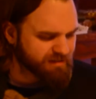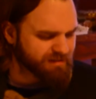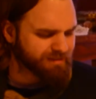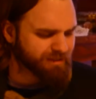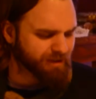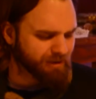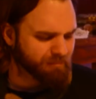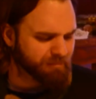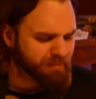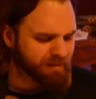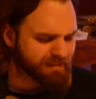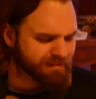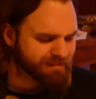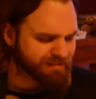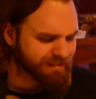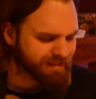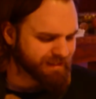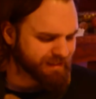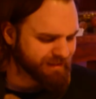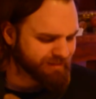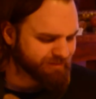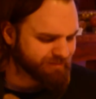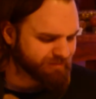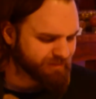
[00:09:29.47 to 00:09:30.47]
"Don't be
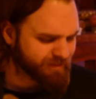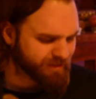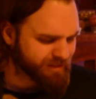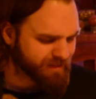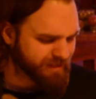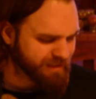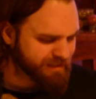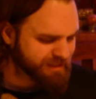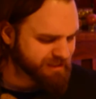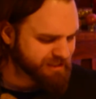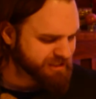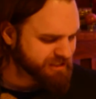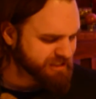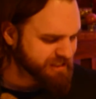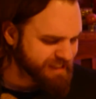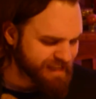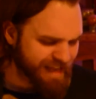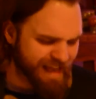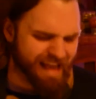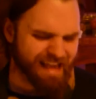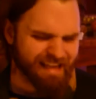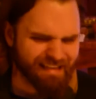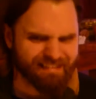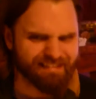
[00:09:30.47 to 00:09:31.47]
silly, Vernon. She
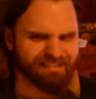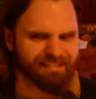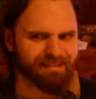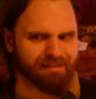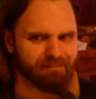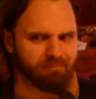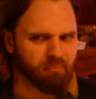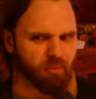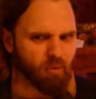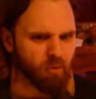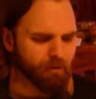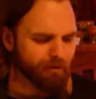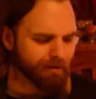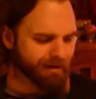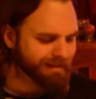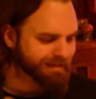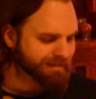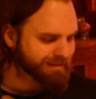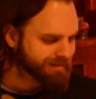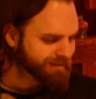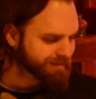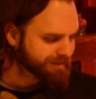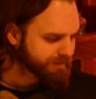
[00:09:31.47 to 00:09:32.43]
hates the boy."